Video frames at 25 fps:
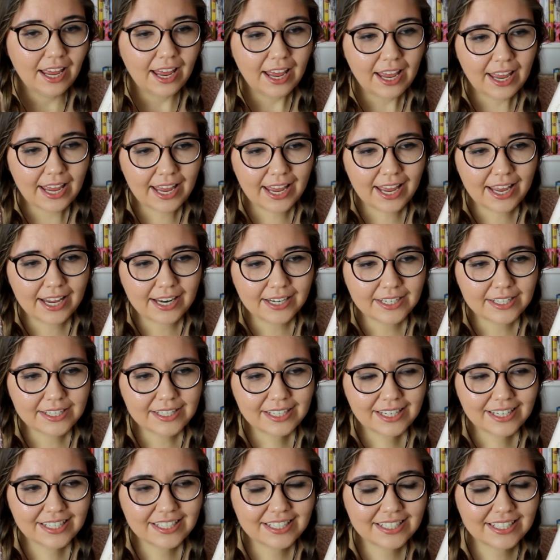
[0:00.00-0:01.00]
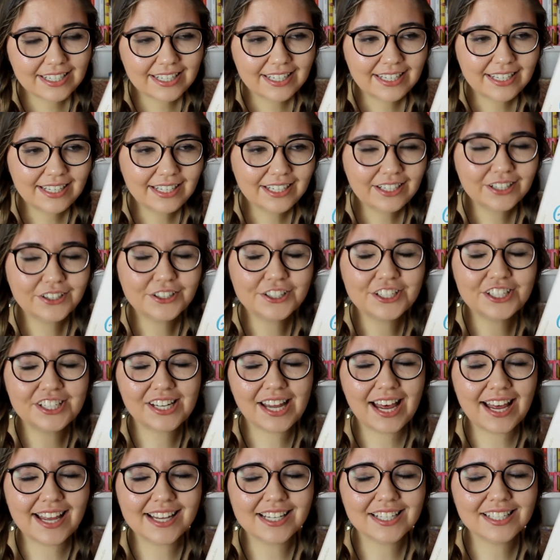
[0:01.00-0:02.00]
And she could
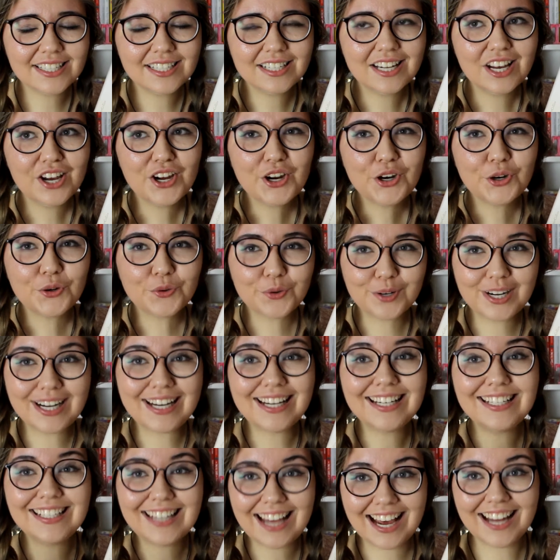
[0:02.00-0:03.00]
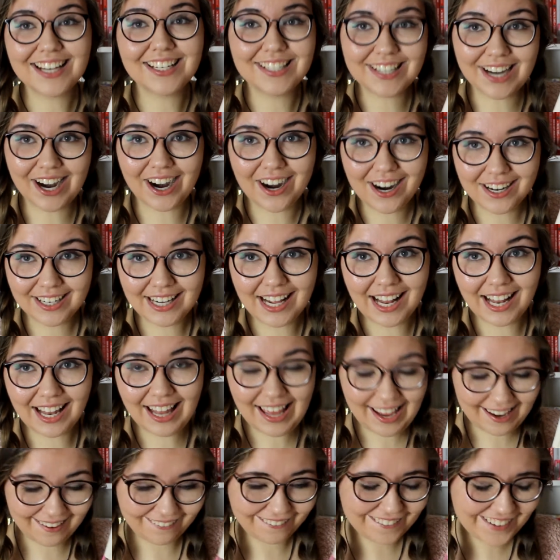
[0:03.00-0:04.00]
just read that journal
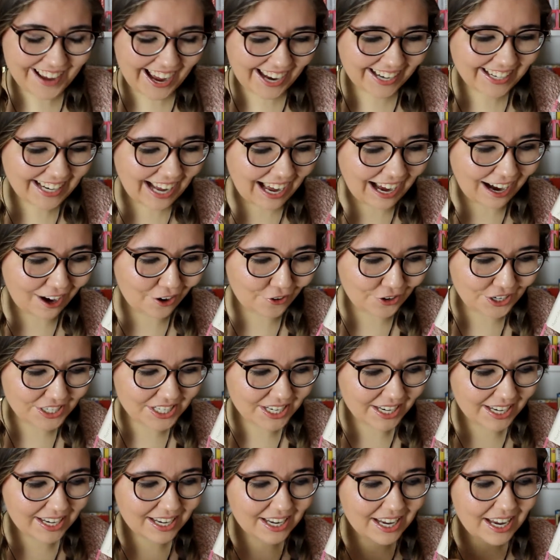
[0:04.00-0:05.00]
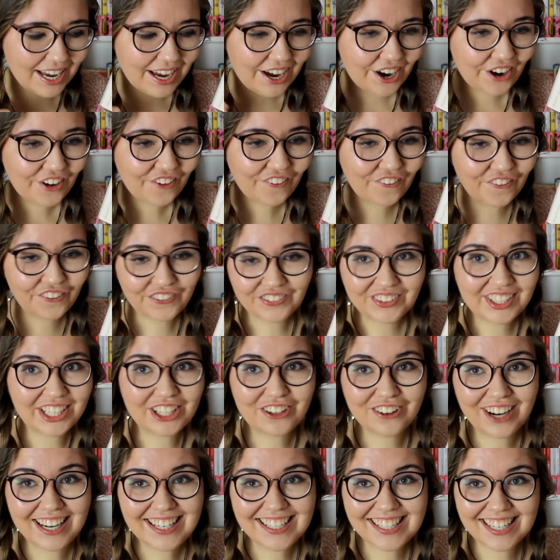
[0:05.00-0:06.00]
and find out the
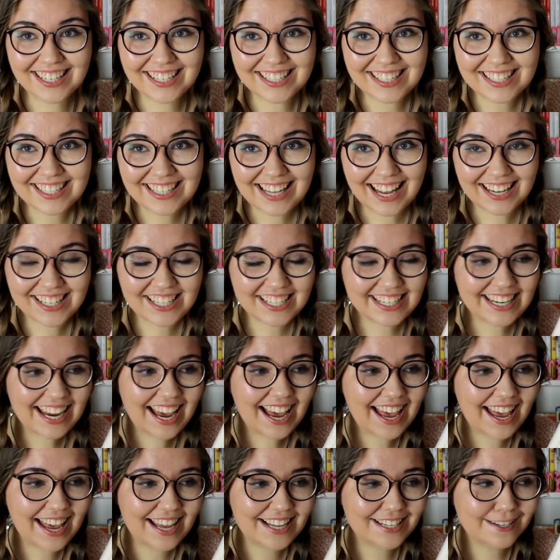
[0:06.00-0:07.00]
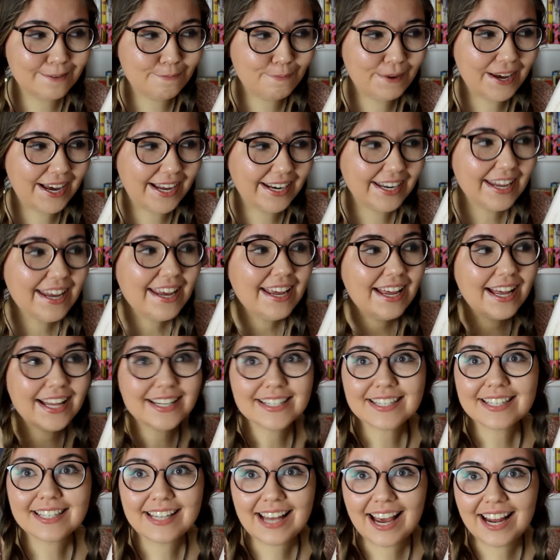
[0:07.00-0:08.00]
questions that she has, but
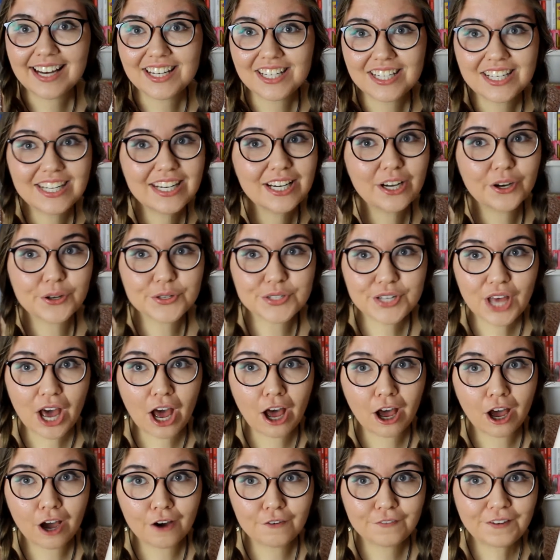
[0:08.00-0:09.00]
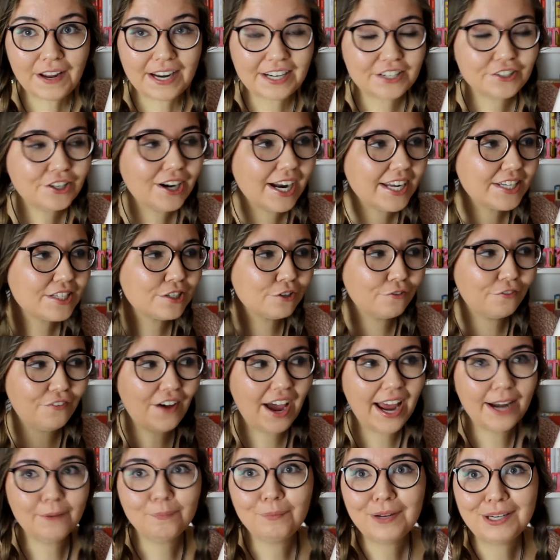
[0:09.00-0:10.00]
instead she goes off and tries to
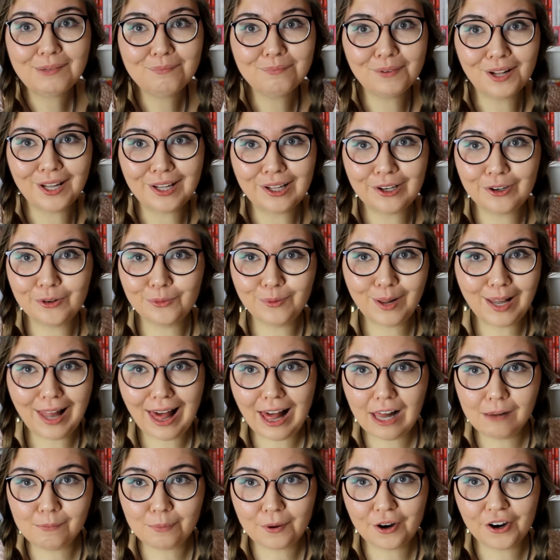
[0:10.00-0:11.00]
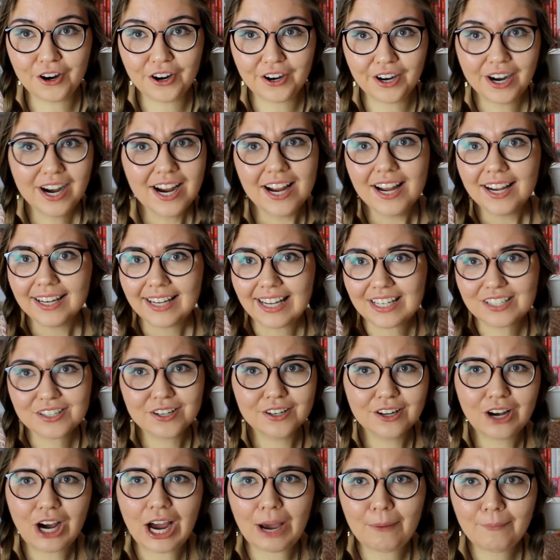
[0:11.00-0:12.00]
find people who will help her get to
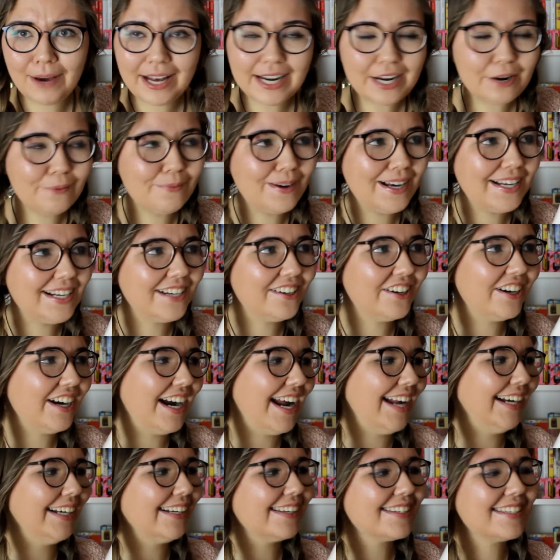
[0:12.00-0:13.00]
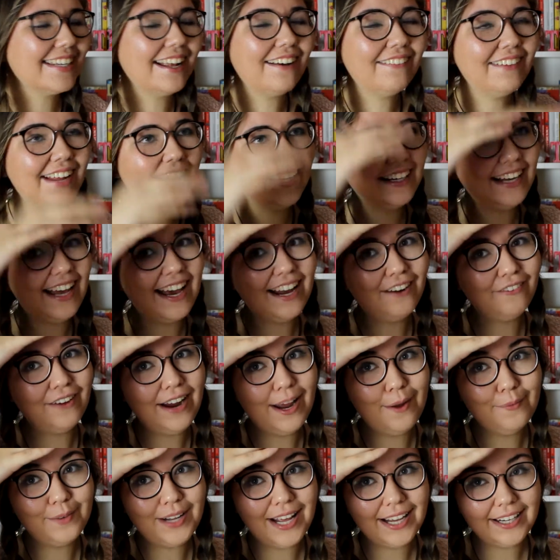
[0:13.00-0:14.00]
know her mother better and stuff like that, where
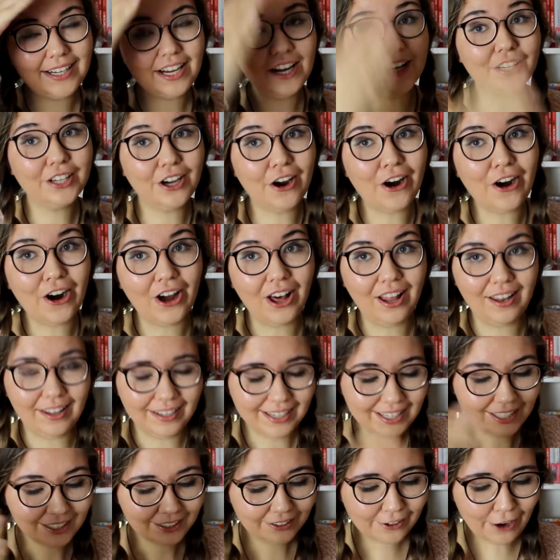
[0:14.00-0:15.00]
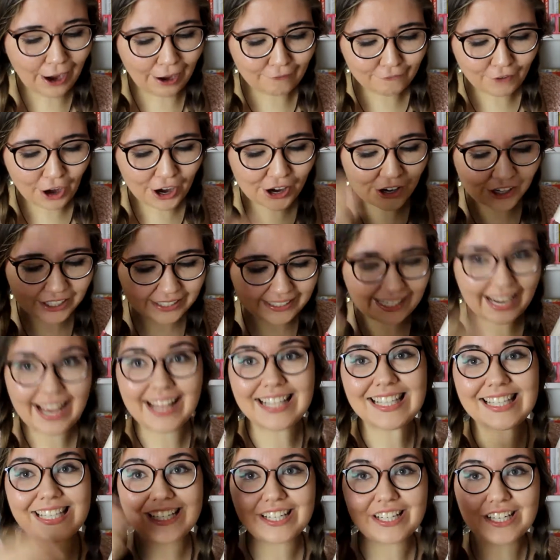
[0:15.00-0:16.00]
I'm like, girl, you have all the
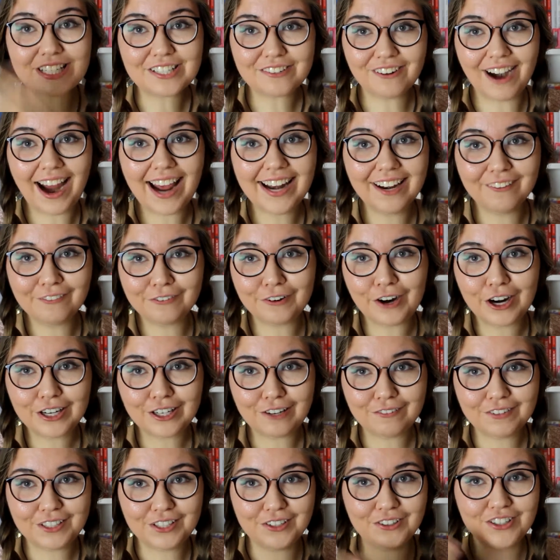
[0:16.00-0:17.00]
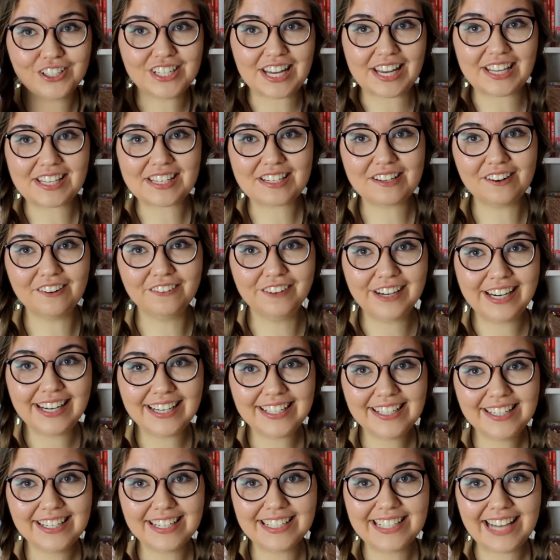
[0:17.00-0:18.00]
answers right in front of you, just
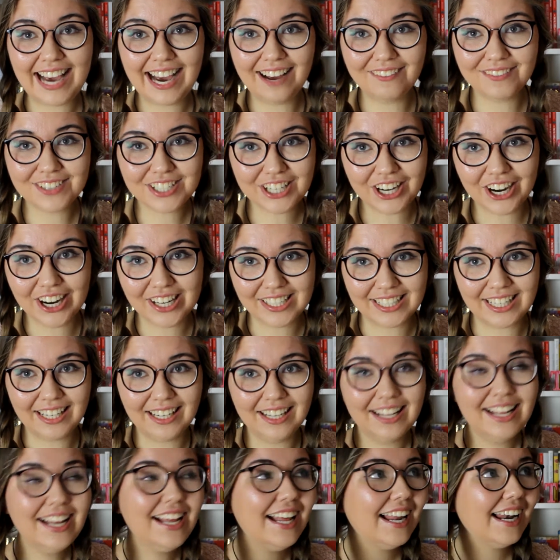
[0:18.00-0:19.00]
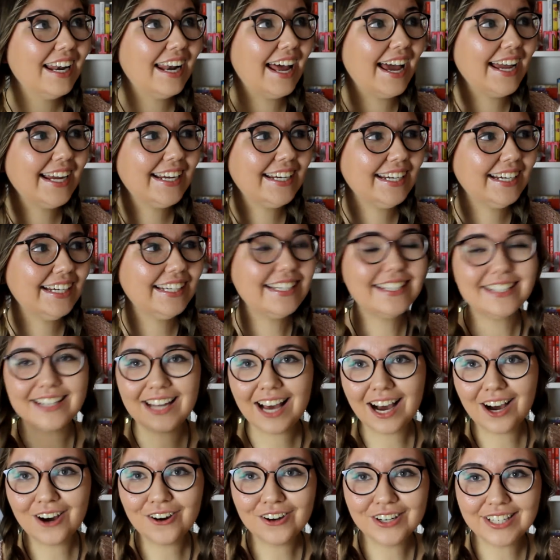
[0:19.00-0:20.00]
read the damn journal. Like, you
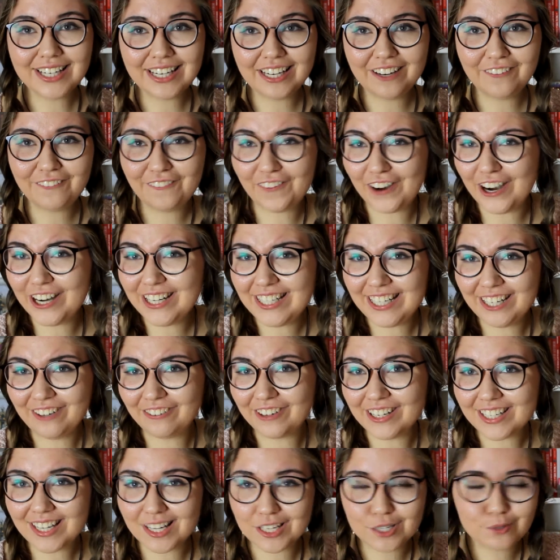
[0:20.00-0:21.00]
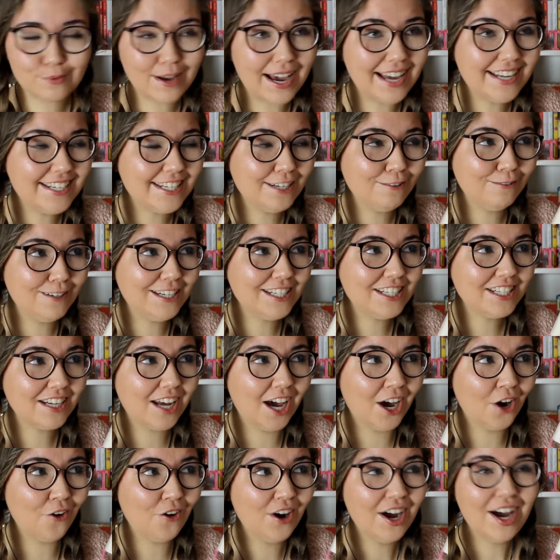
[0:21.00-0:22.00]
know, the 13 Reasons Why TV
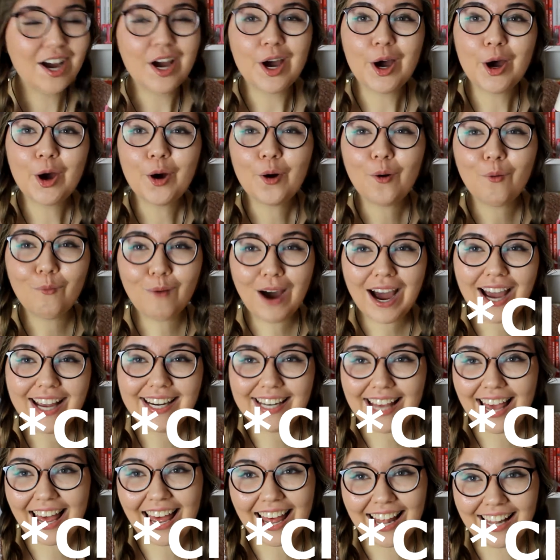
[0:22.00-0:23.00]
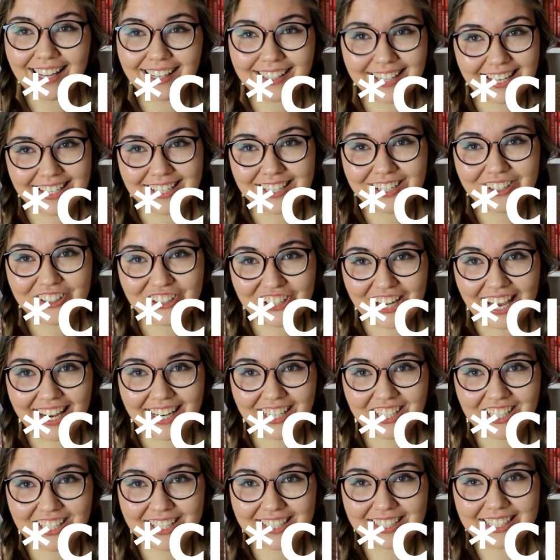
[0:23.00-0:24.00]
show, why the hell doesn't
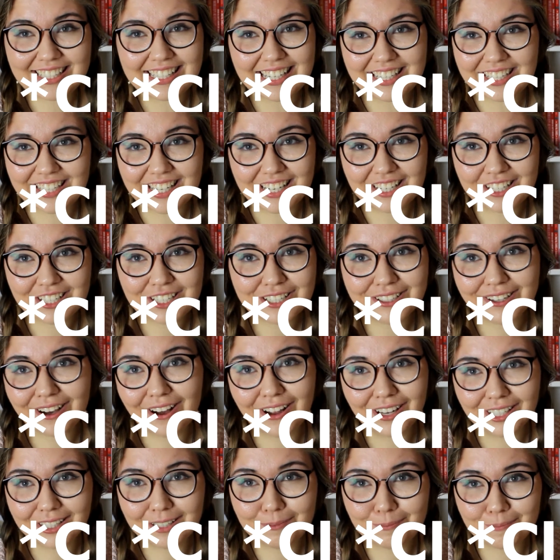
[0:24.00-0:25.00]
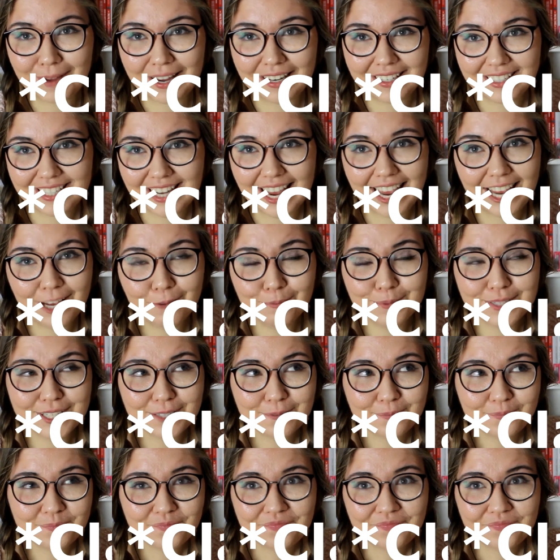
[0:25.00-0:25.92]
Jay just listen to all the tapes?